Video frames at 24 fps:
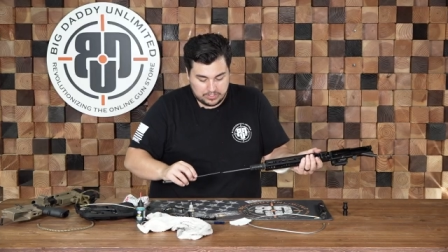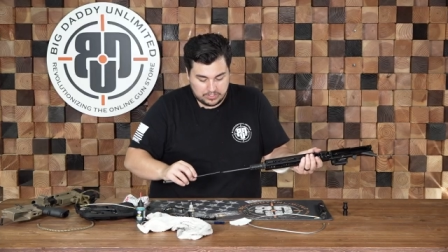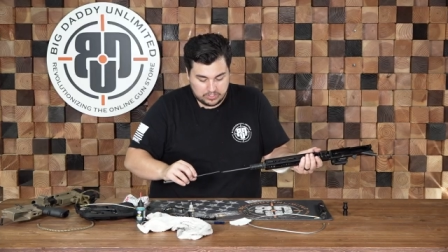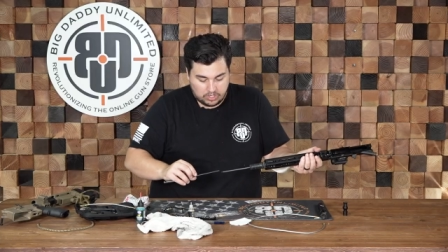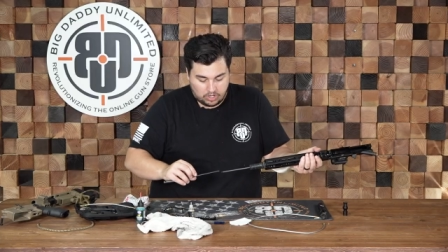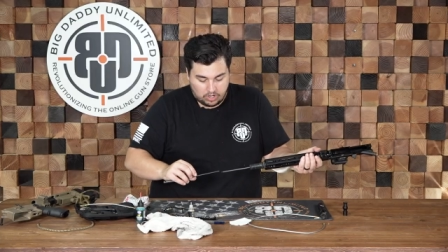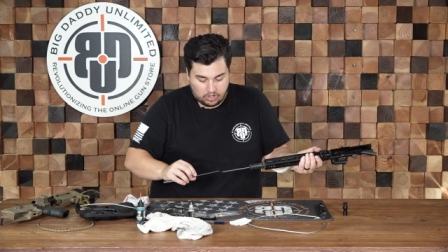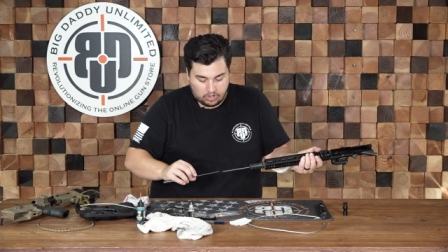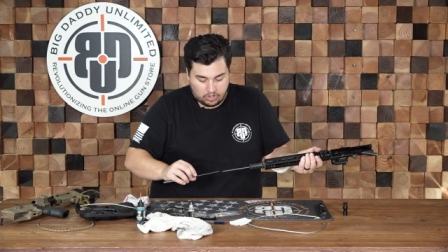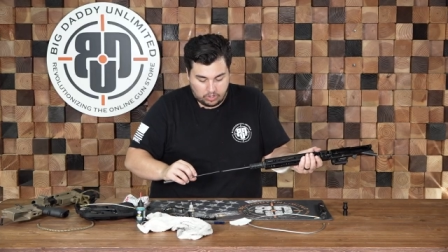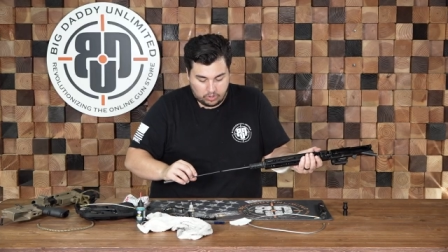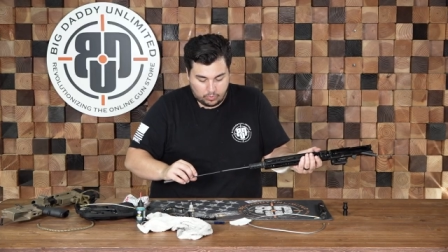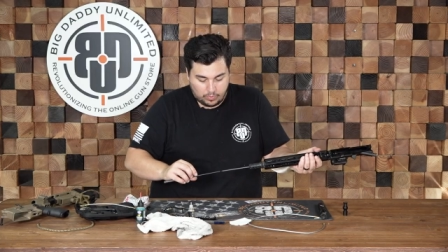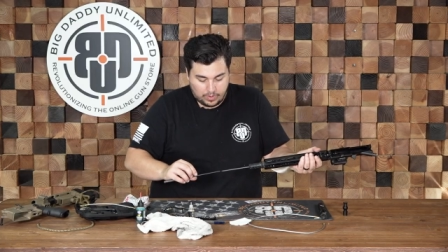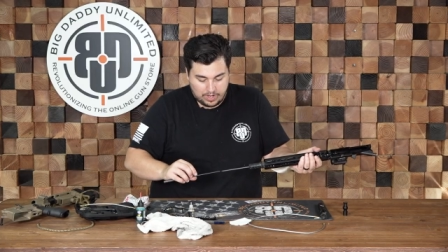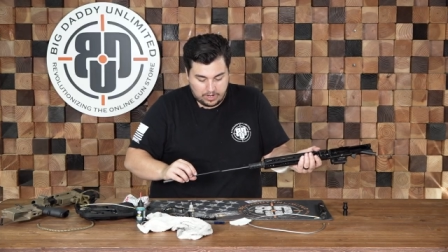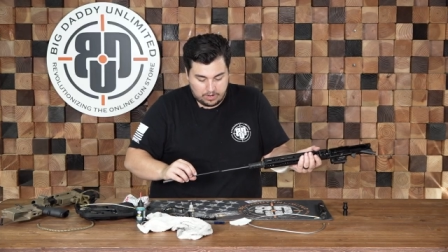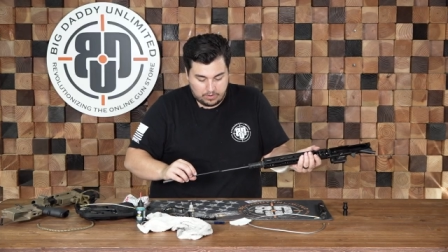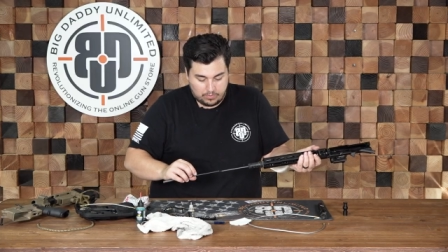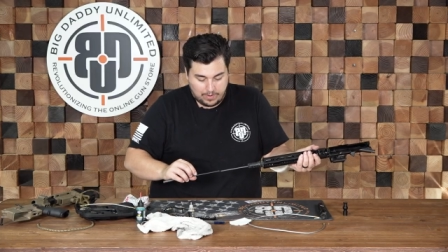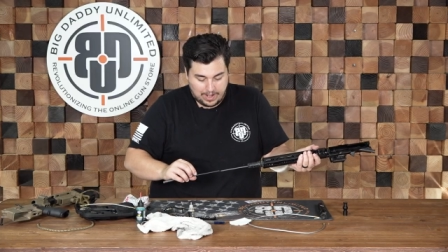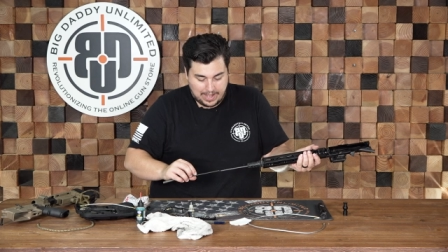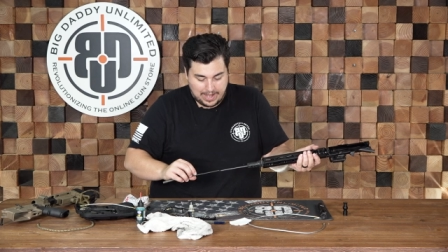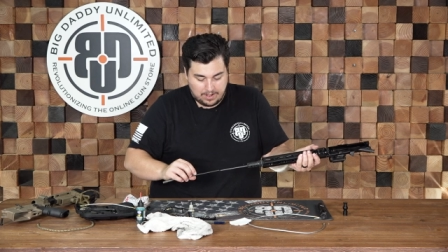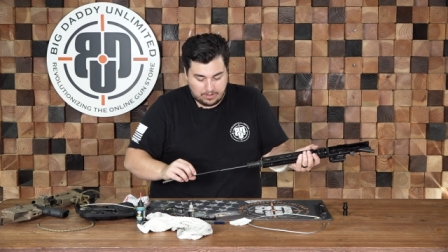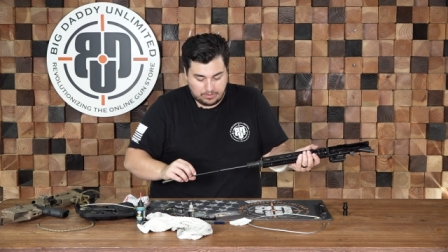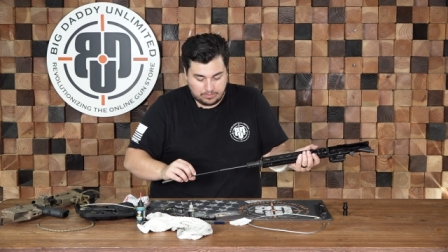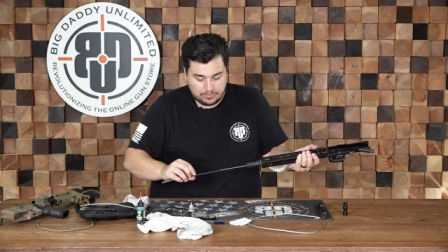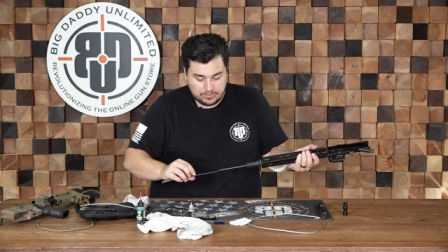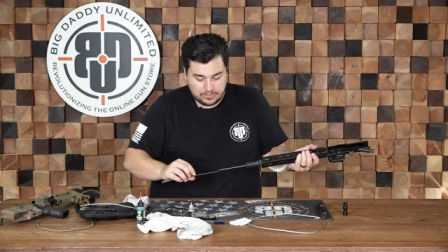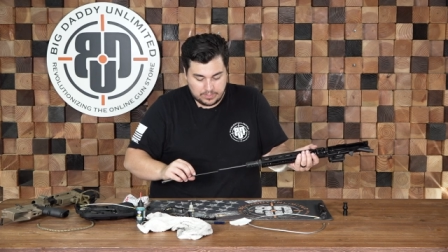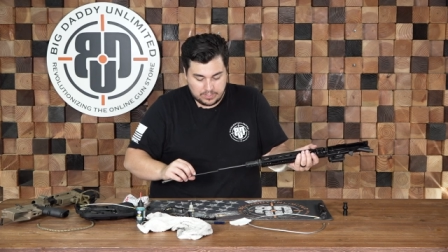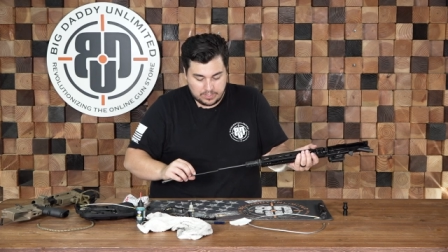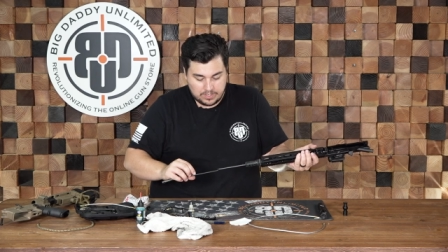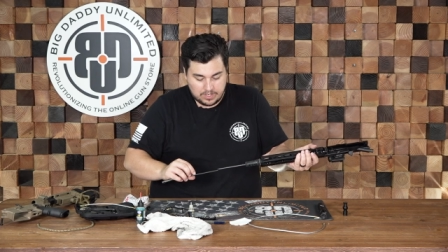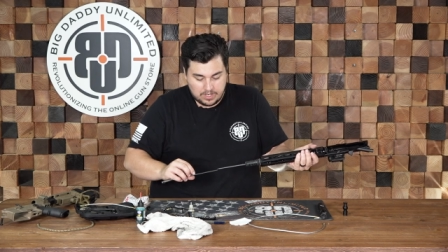is all the way
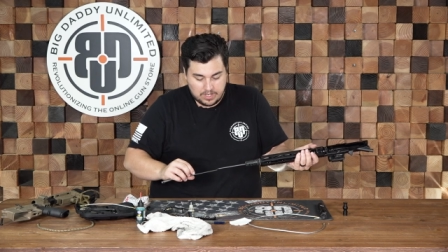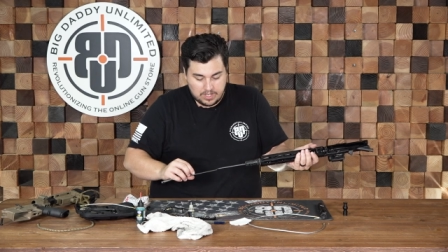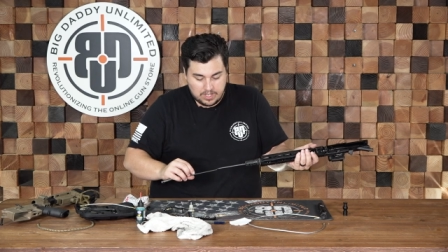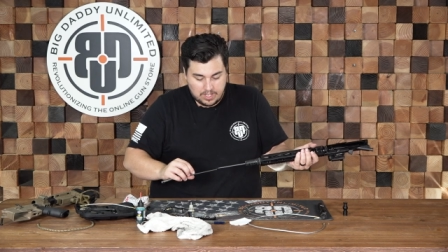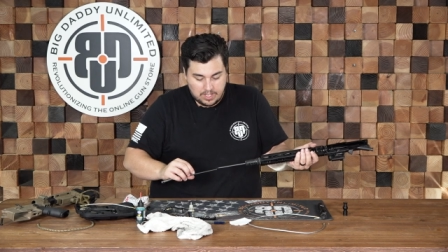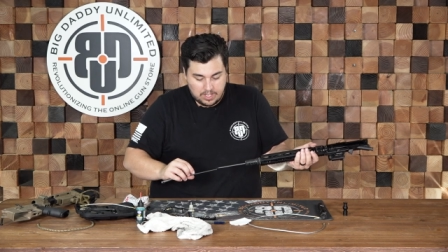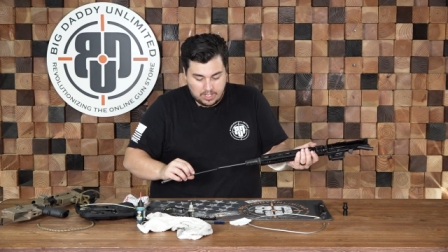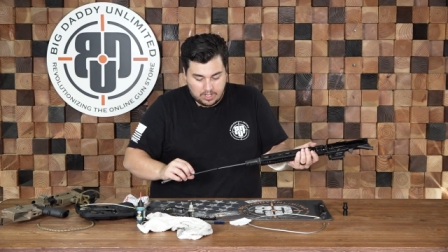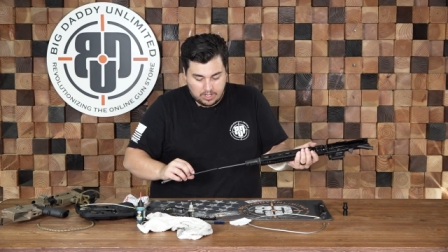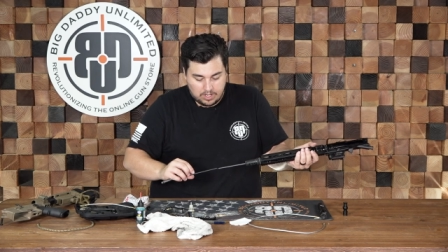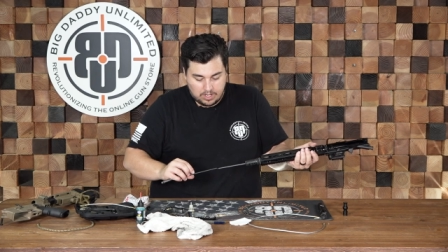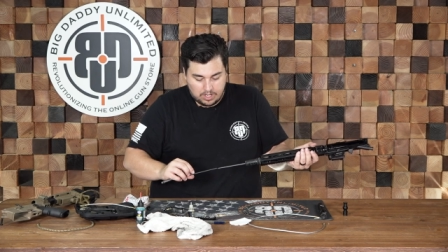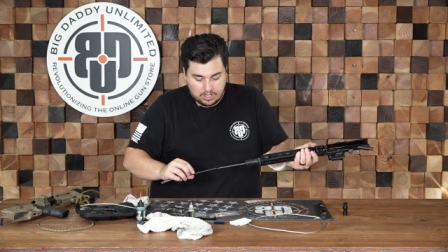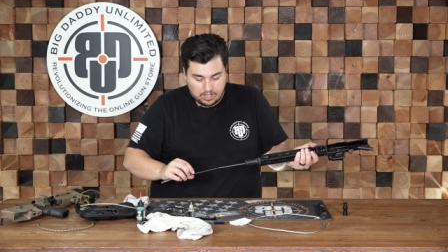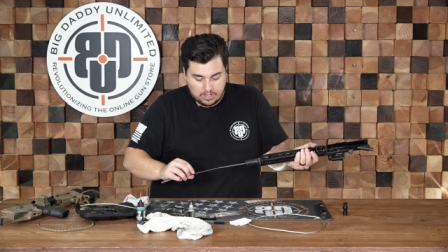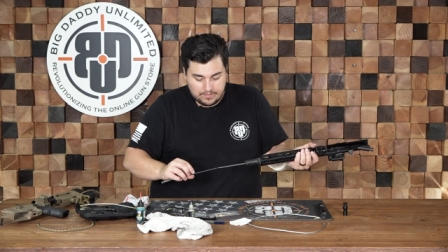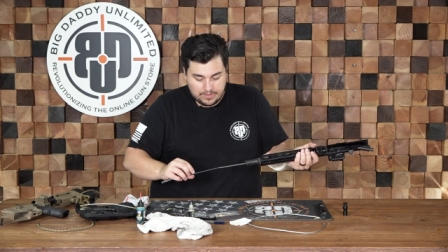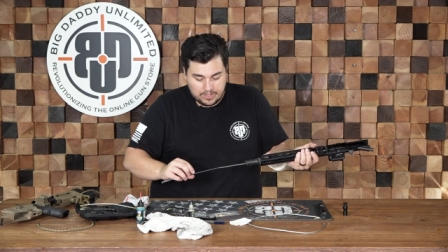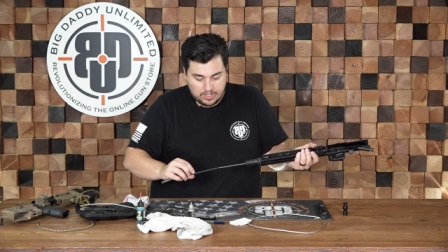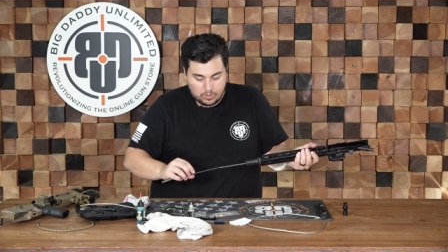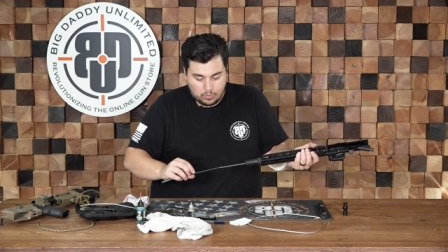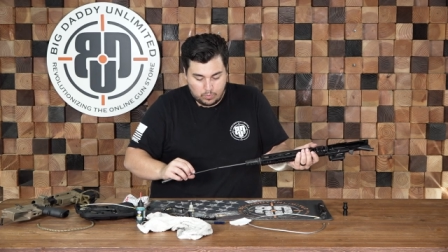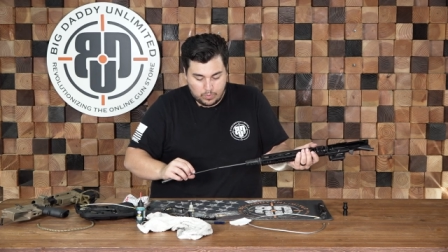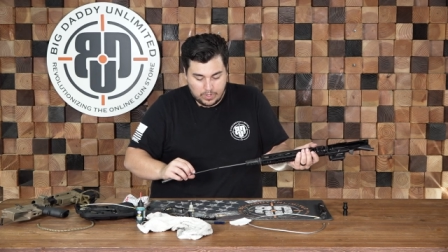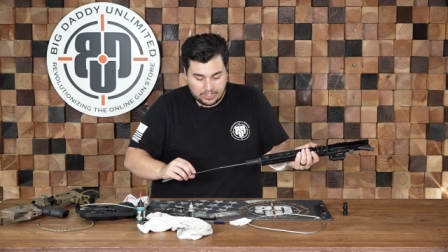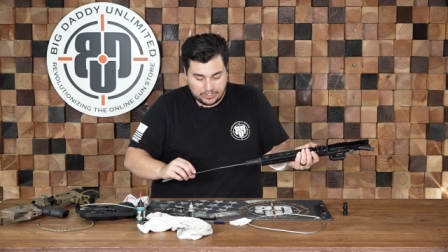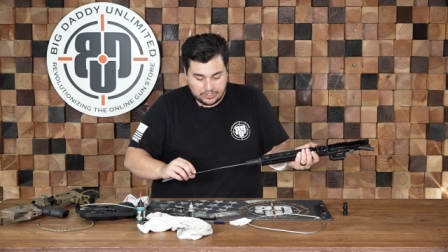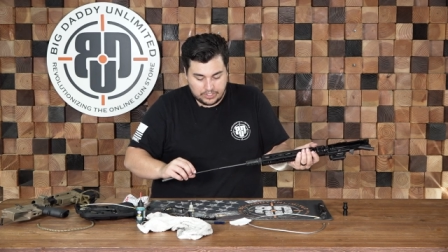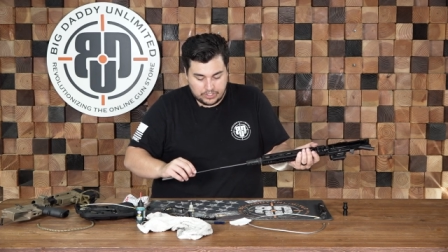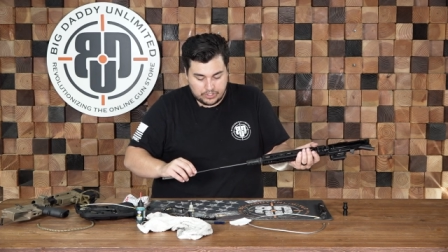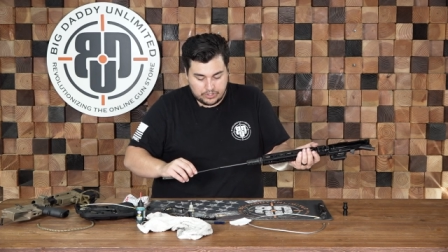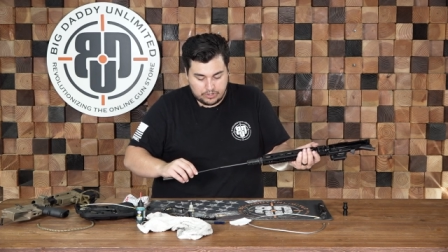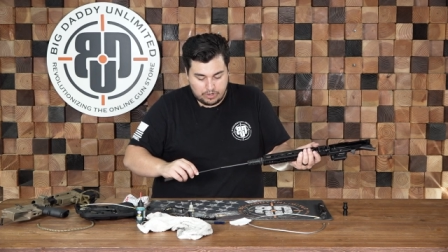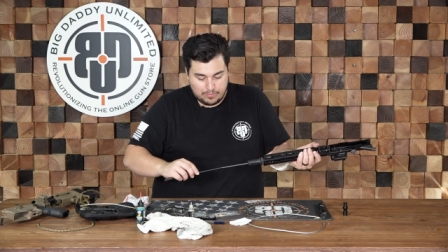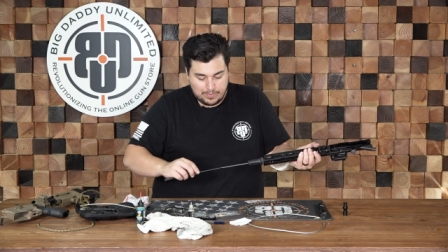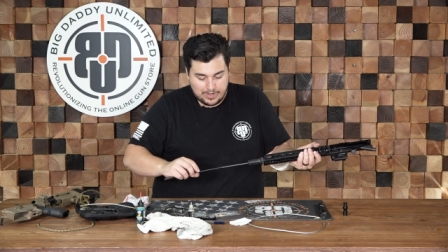around um, and well
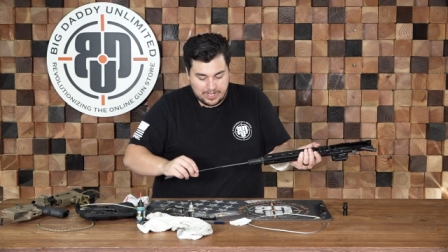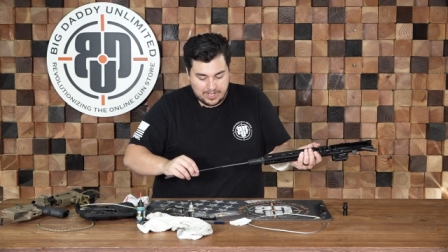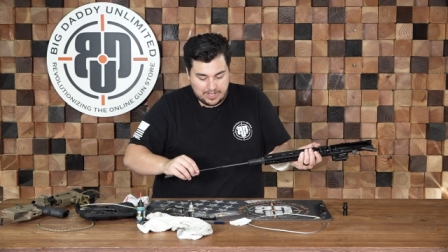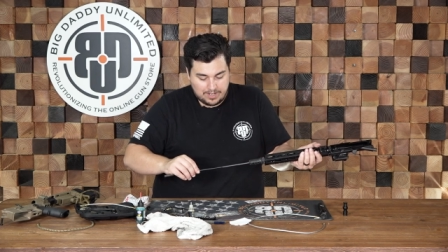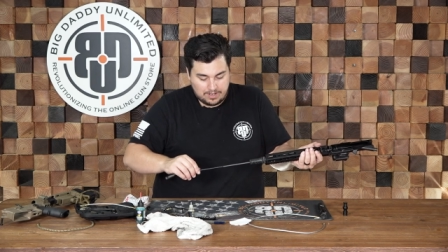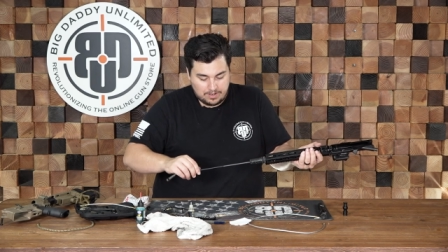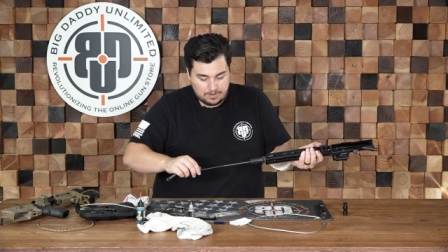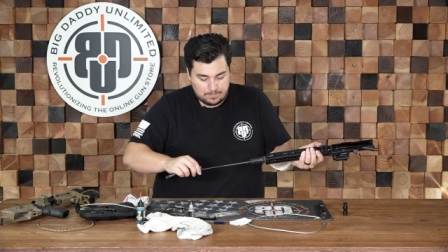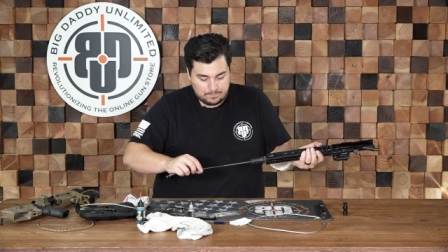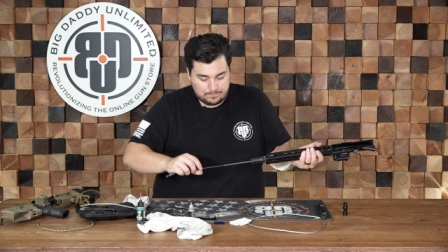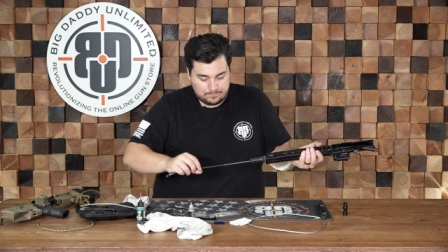distributed.